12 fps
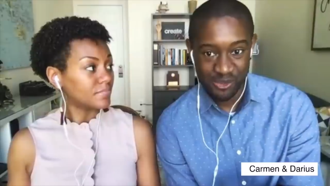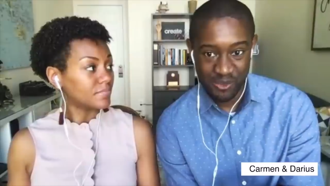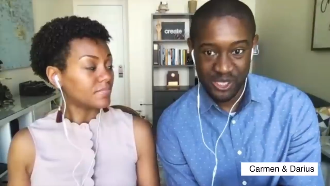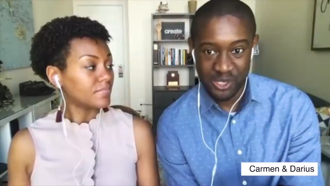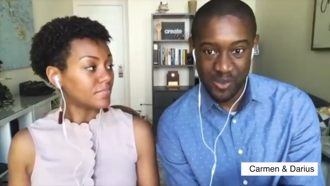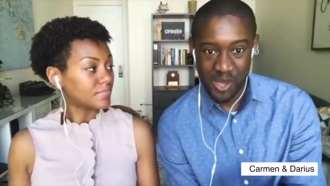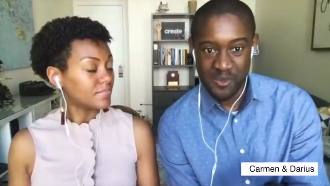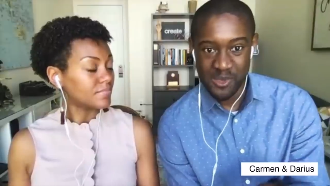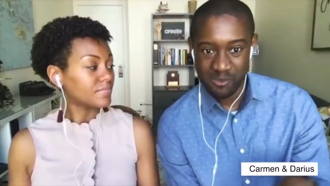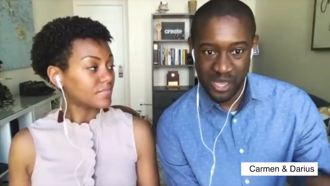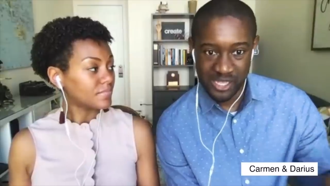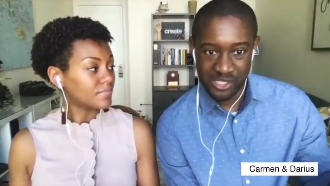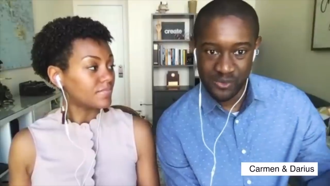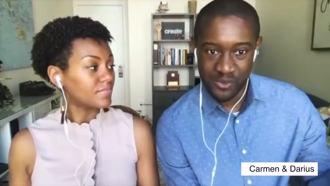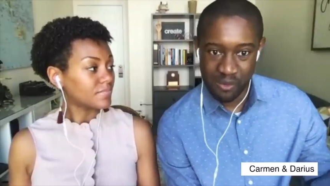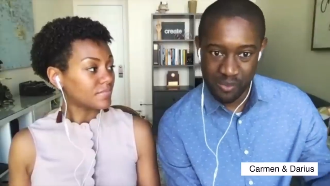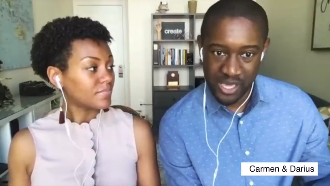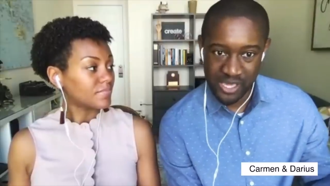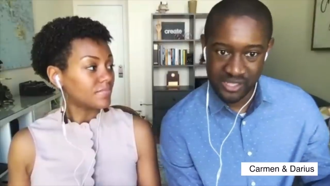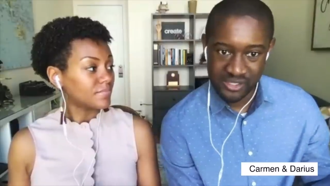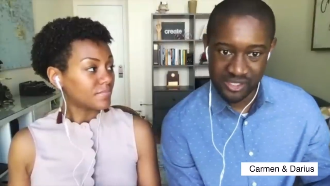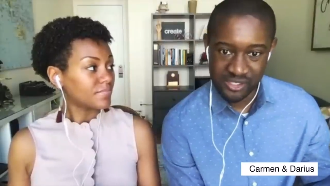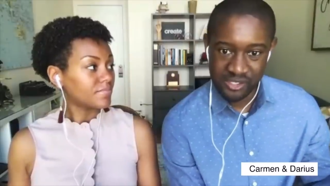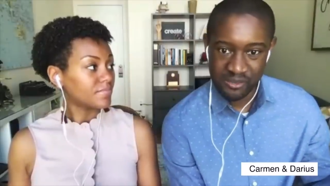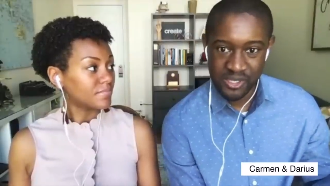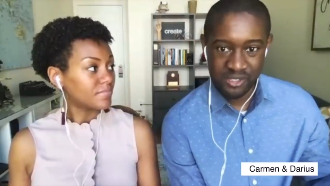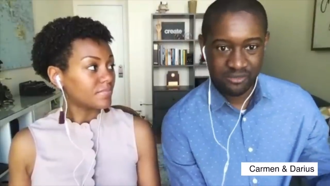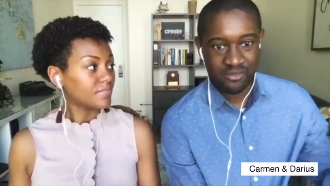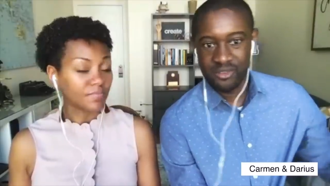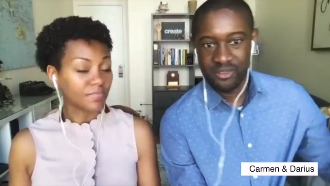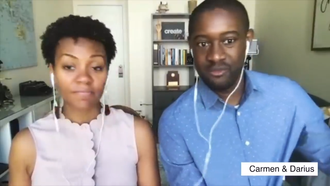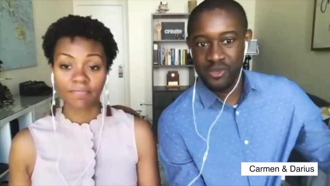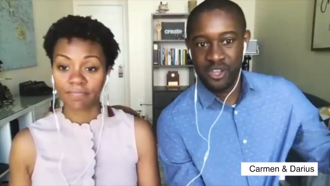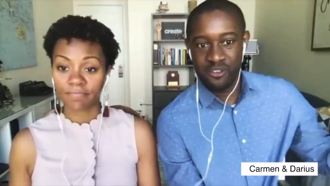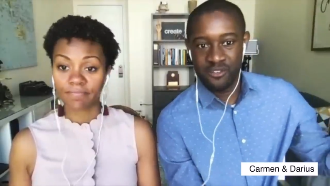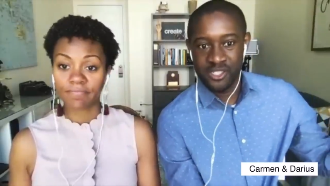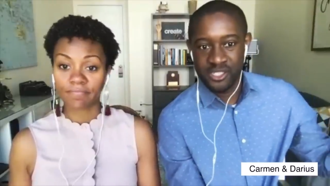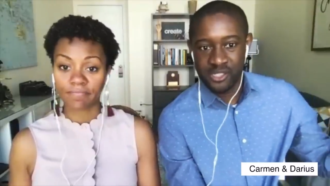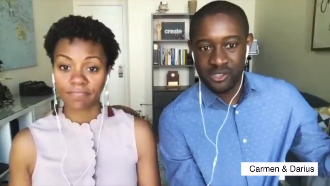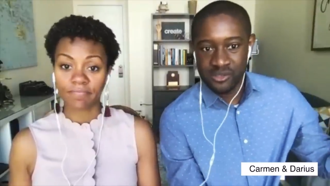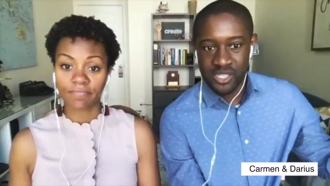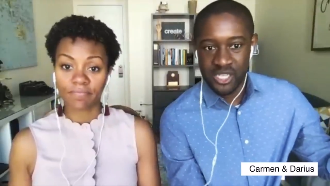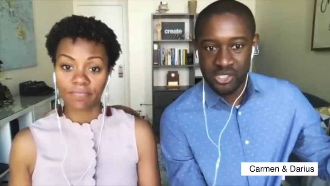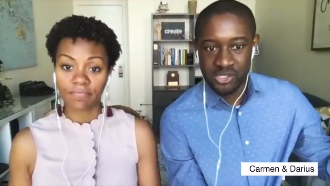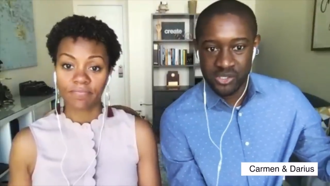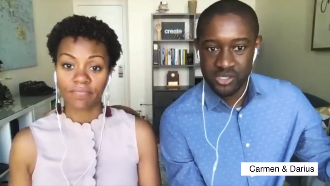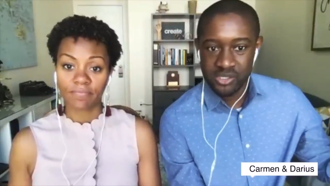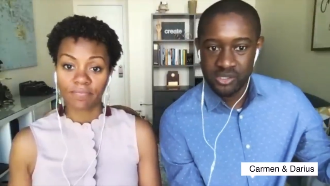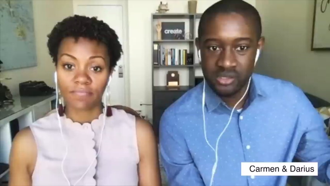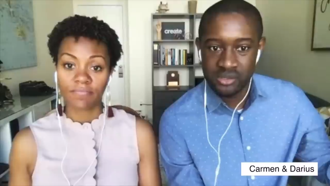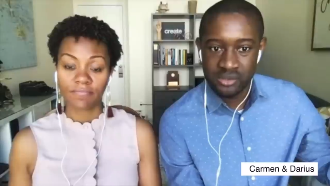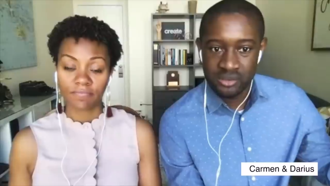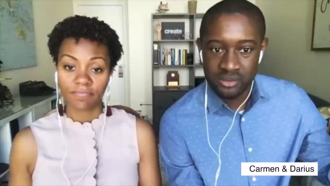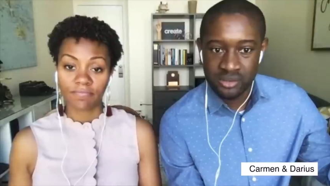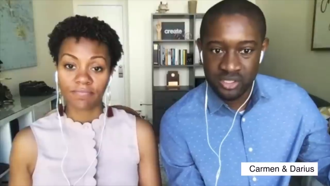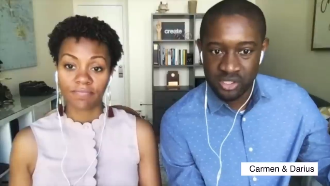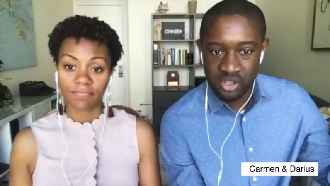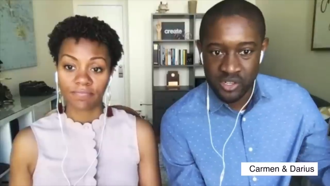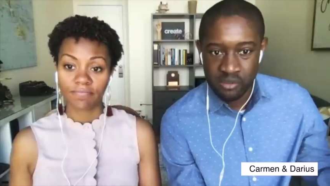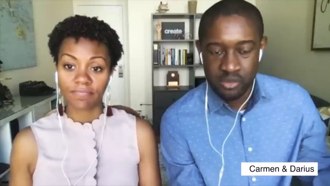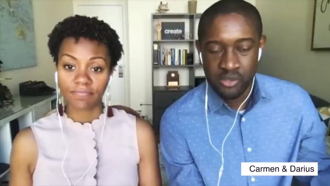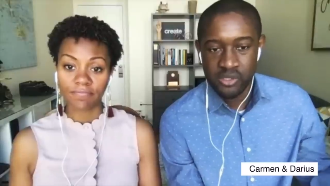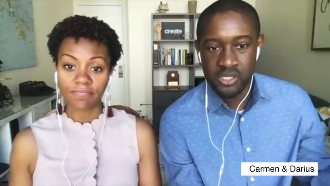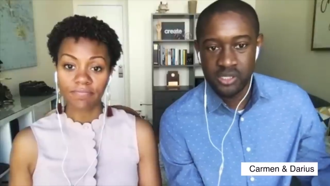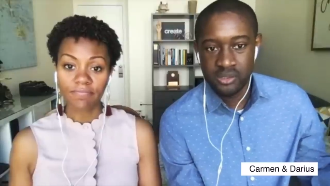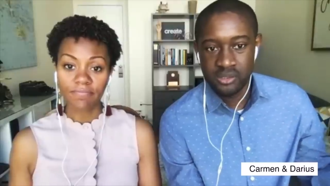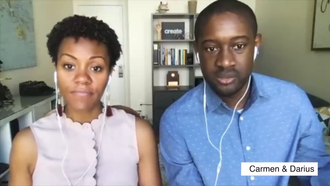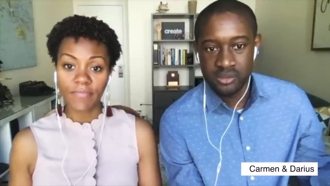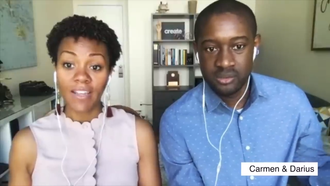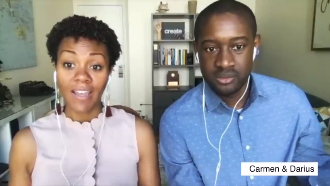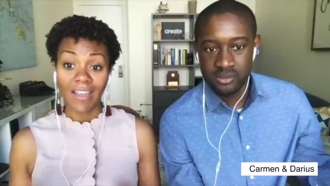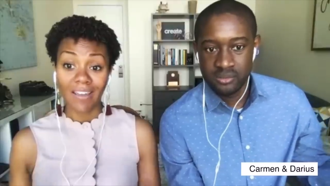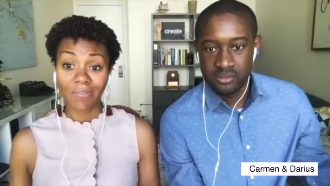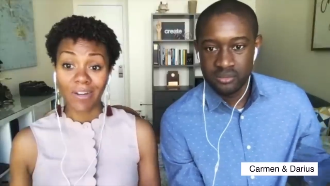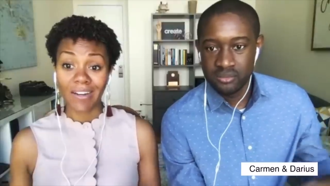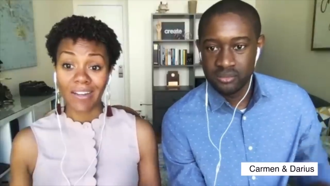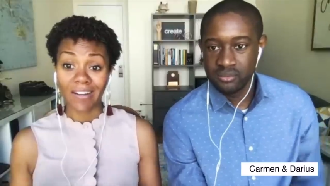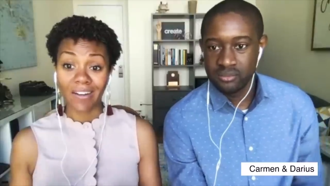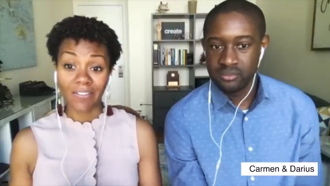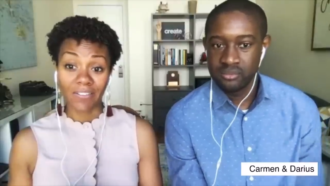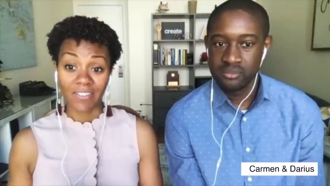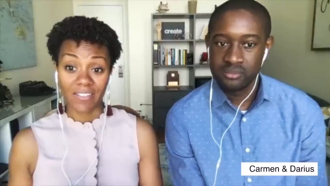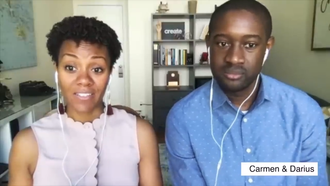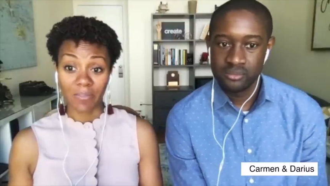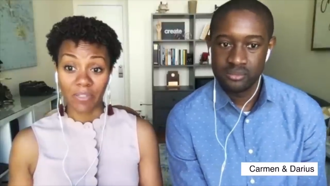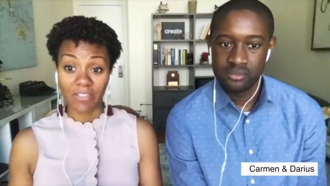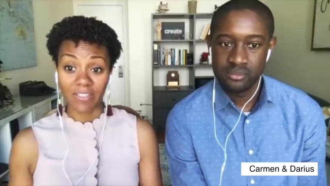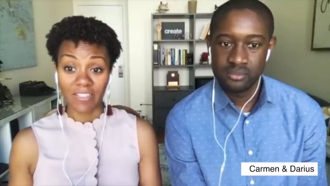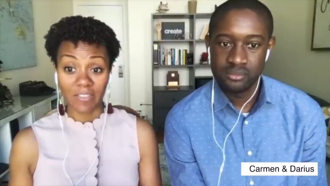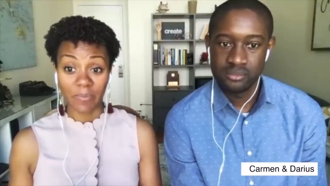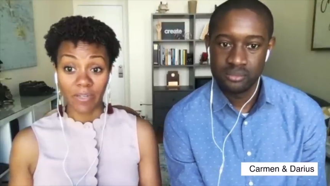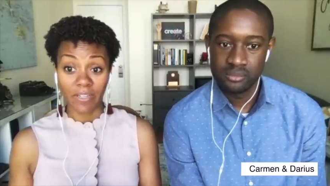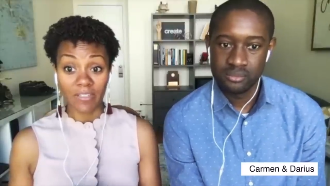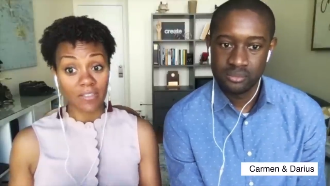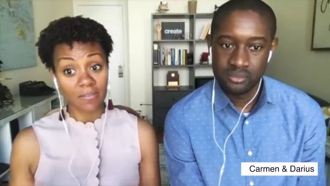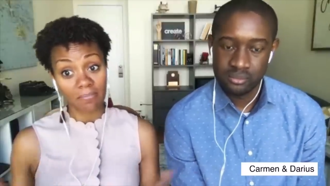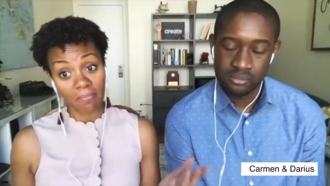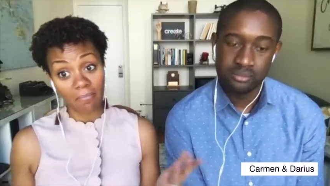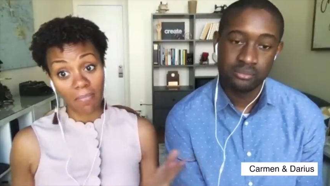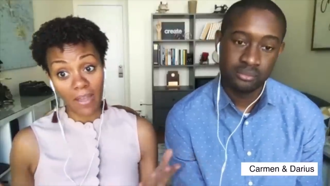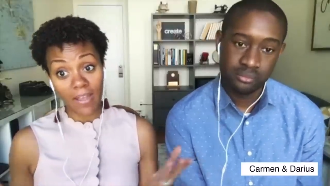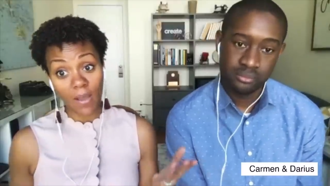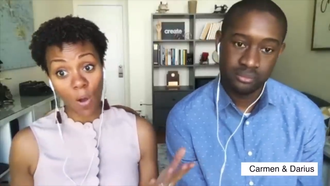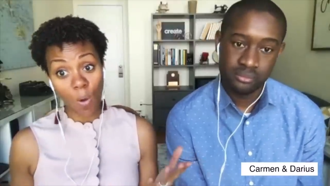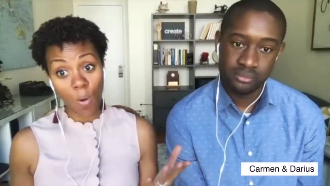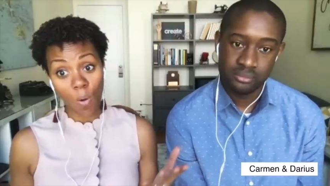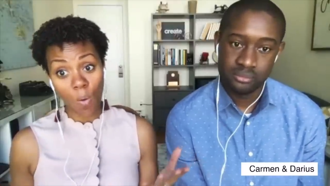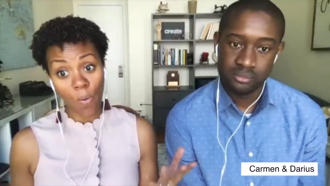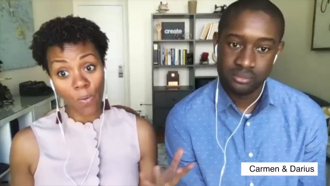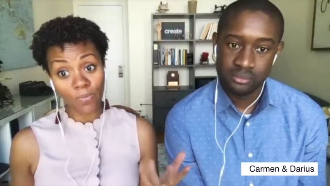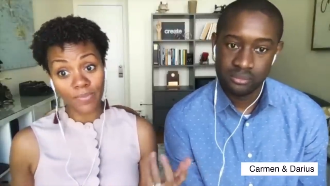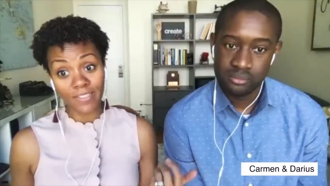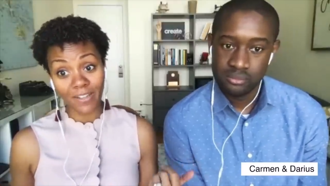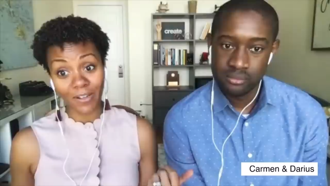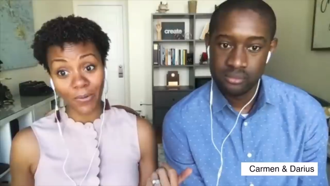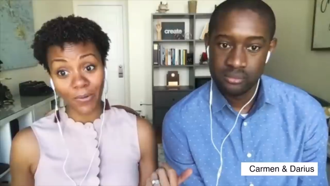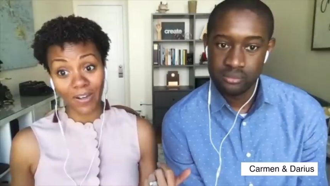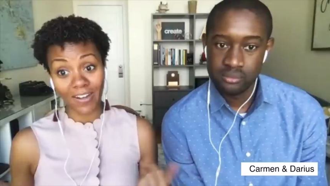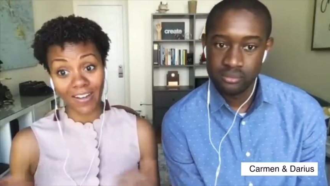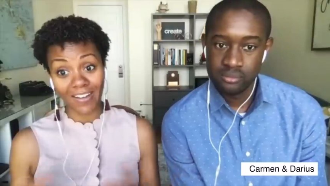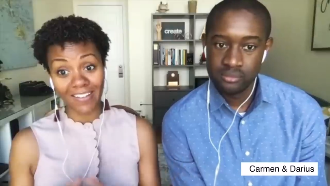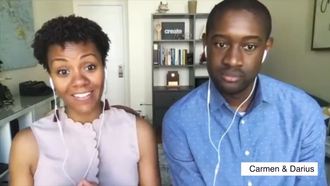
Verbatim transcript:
Speaker 1: monthly payments back to our banking system and recovering those interests is already built in.
Speaker 2: And writing it off because it's a business expense. Hey, so uh, yes.